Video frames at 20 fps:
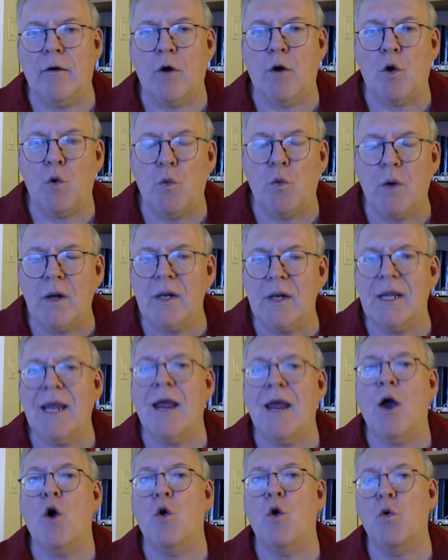
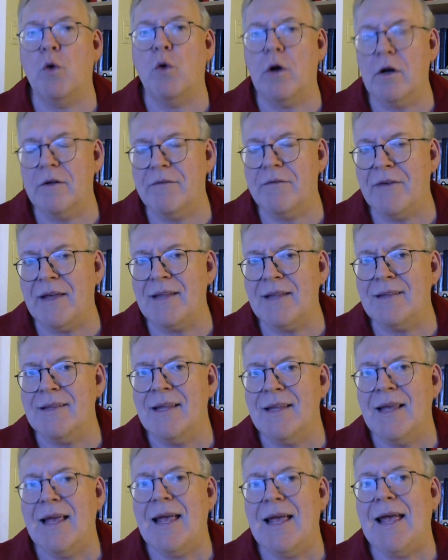really relevant,
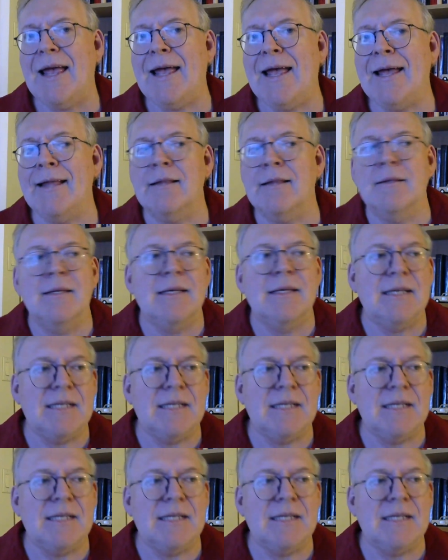and